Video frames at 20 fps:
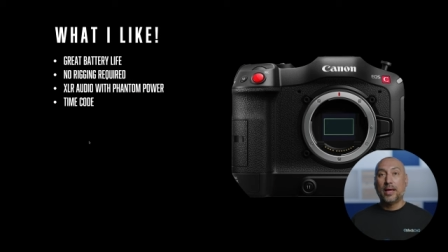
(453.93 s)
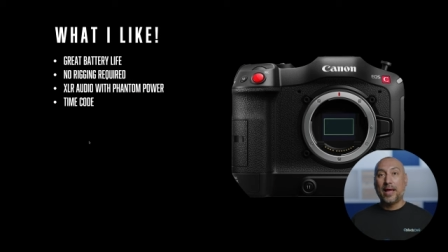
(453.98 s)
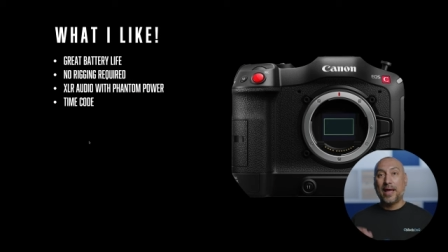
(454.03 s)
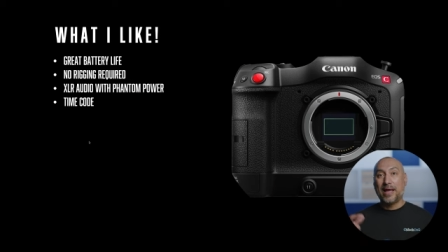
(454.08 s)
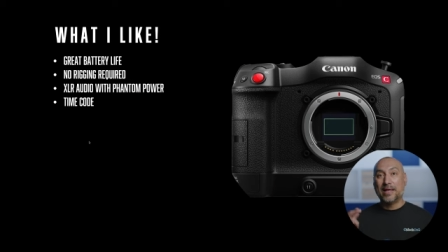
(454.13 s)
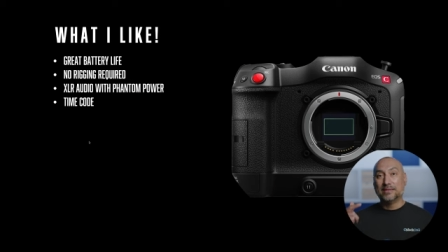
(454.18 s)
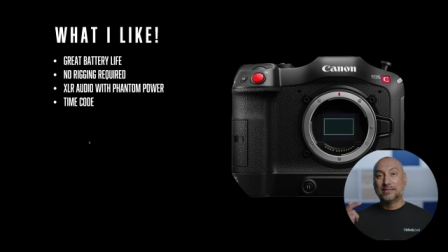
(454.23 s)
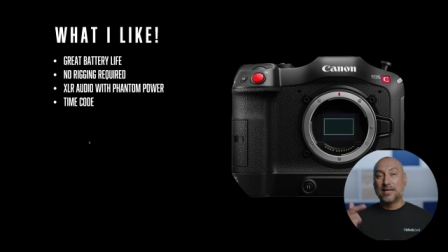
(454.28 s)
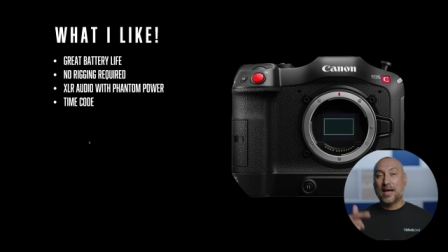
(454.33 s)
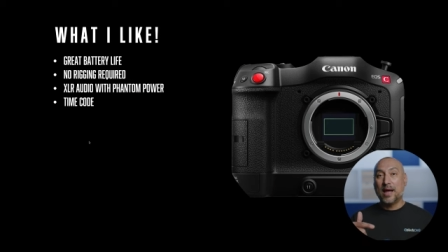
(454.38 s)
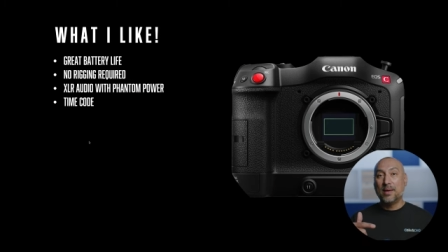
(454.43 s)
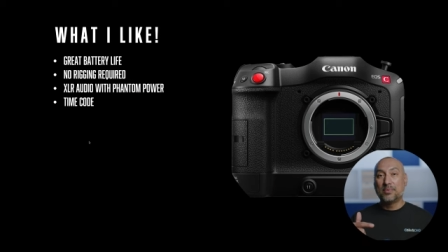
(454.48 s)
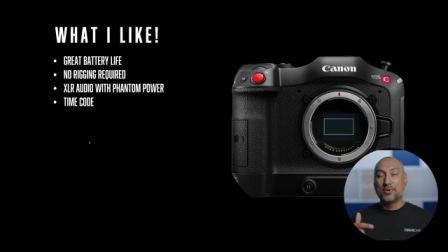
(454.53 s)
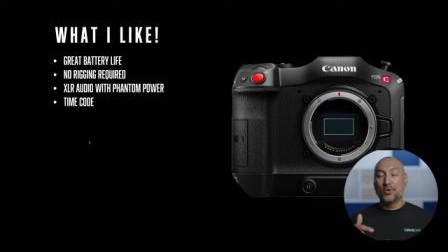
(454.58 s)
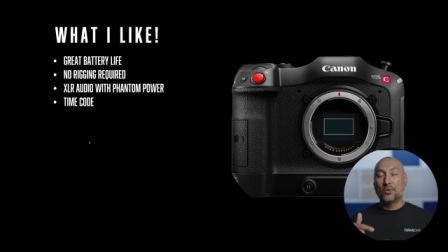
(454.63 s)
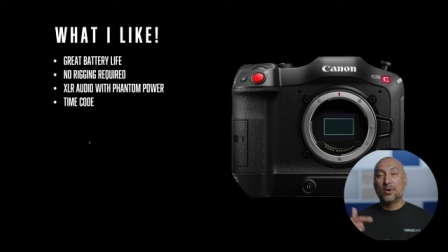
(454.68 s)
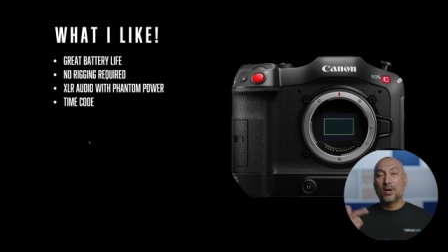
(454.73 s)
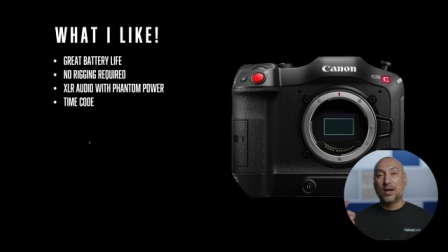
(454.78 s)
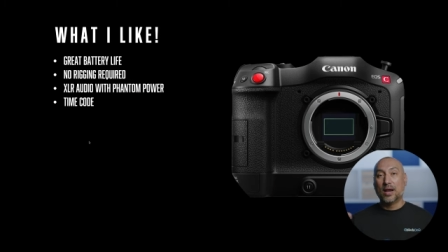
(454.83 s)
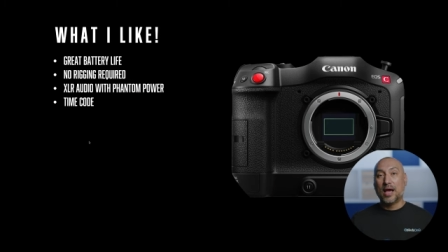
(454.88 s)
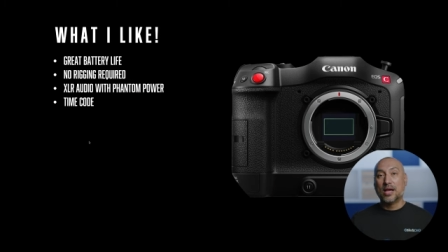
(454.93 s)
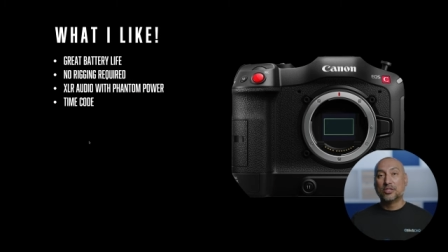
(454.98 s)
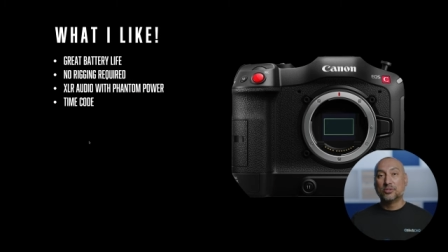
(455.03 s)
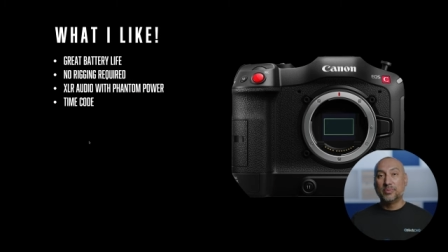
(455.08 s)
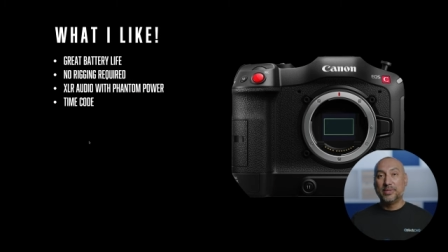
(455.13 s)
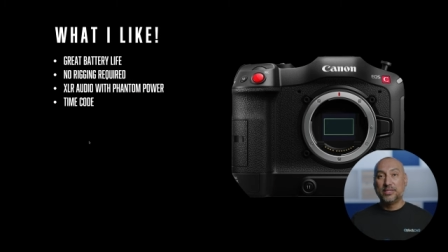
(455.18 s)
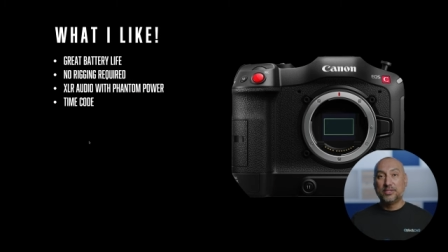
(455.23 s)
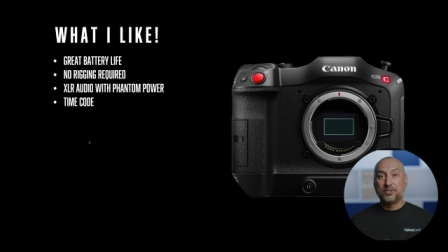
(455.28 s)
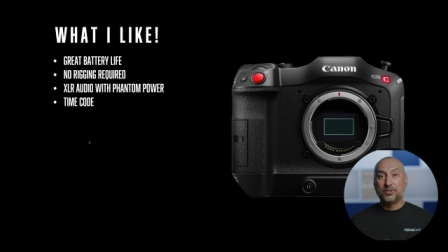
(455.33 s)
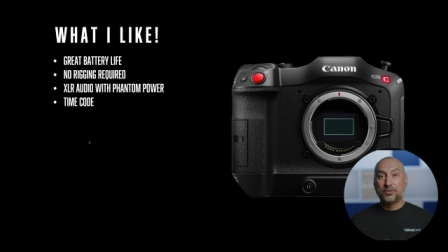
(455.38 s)
And time code allows
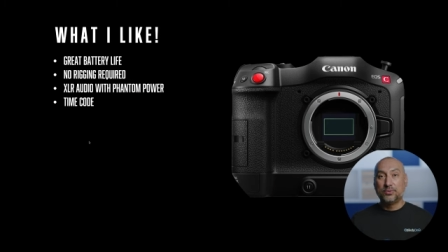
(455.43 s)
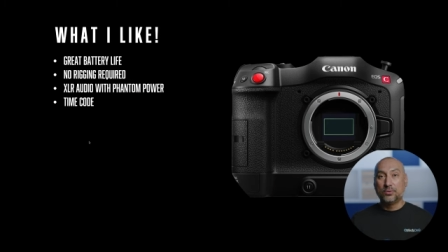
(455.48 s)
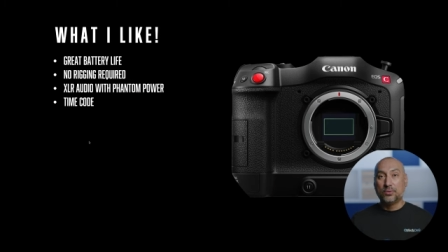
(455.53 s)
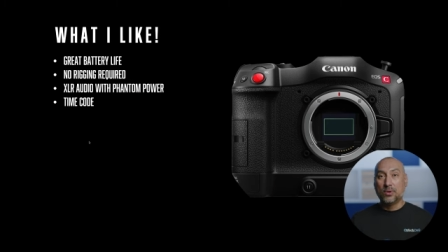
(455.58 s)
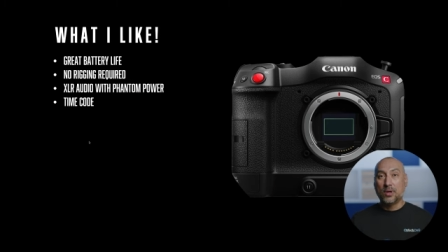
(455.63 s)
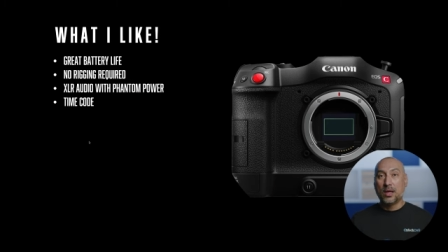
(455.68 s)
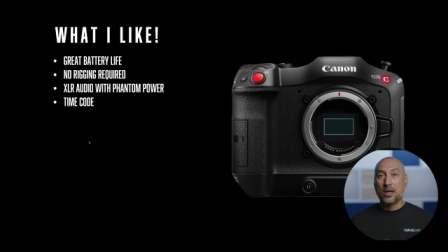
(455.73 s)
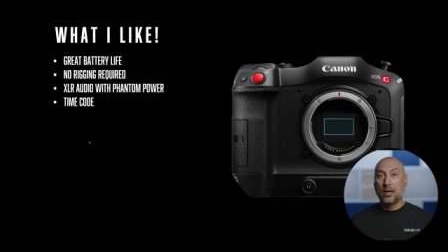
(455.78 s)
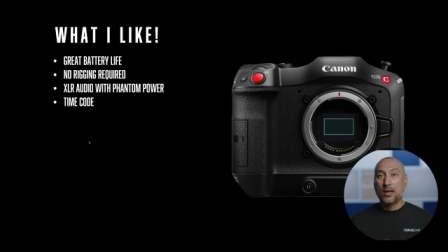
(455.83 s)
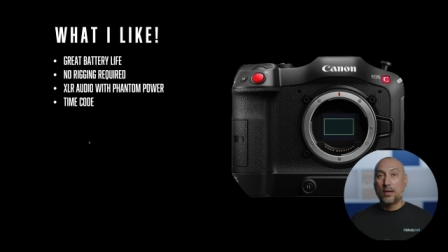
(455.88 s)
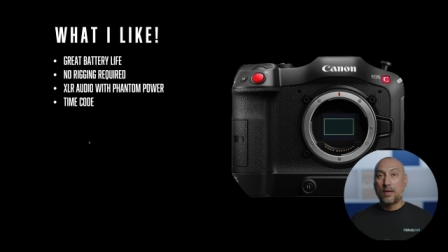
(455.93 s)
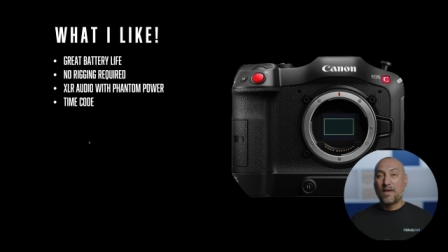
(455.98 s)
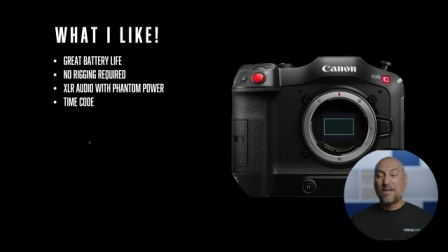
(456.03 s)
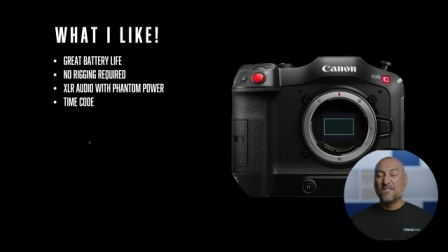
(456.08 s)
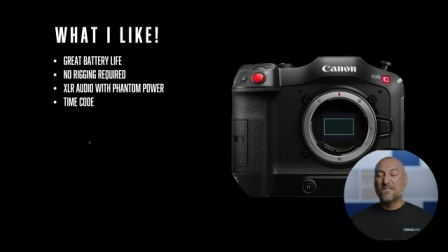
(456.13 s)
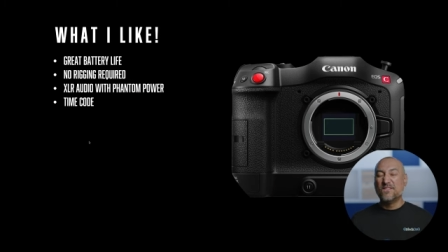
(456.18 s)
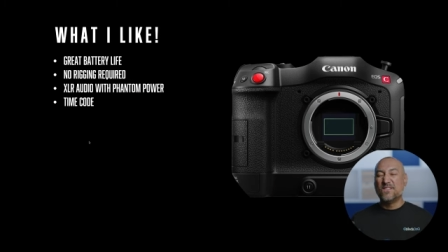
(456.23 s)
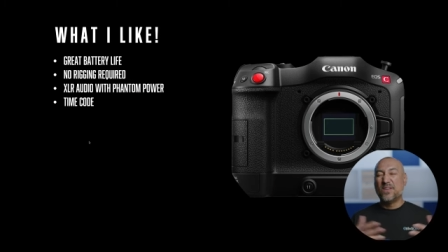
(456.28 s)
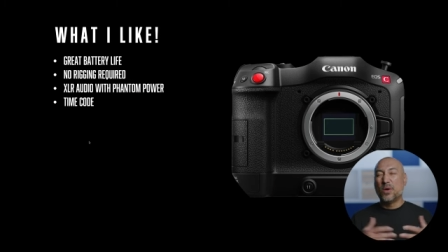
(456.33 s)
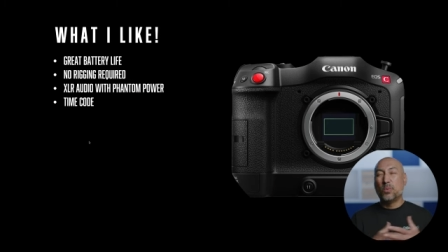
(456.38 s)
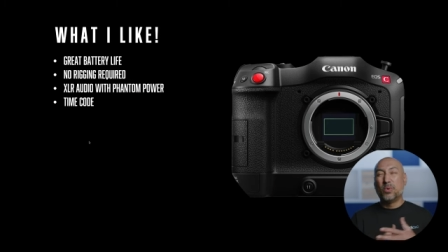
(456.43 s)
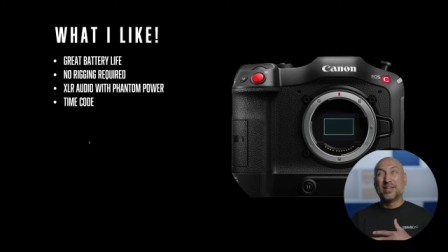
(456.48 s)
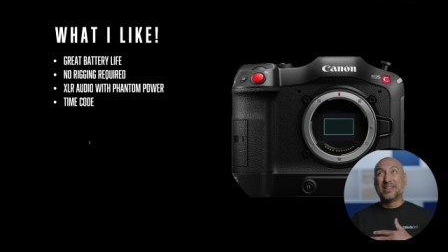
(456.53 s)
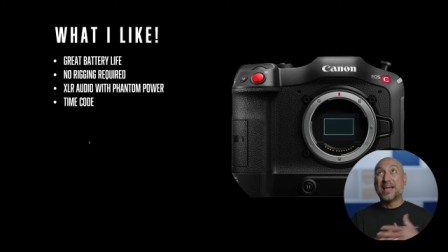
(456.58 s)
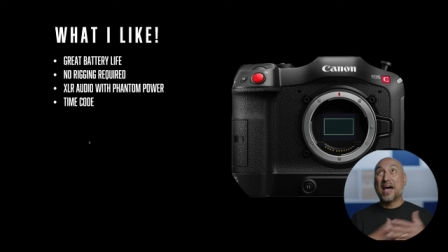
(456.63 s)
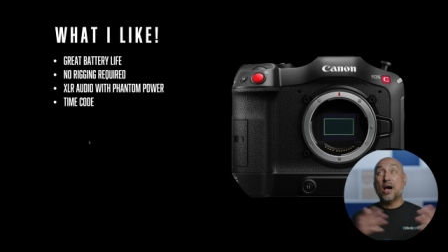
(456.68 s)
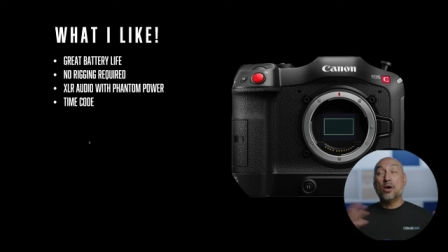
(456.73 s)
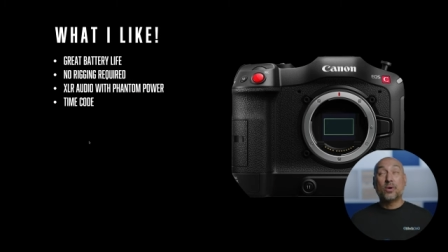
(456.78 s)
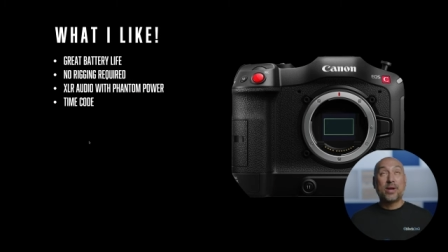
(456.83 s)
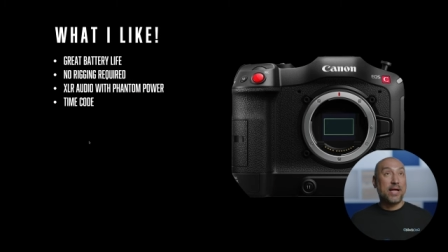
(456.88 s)
me to,
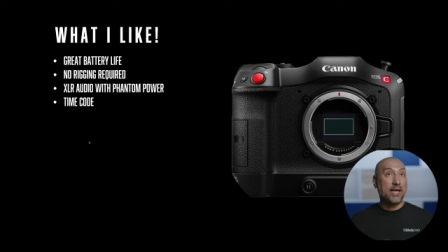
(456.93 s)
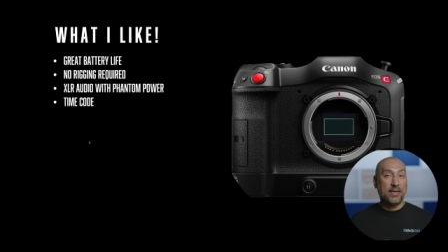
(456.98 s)
without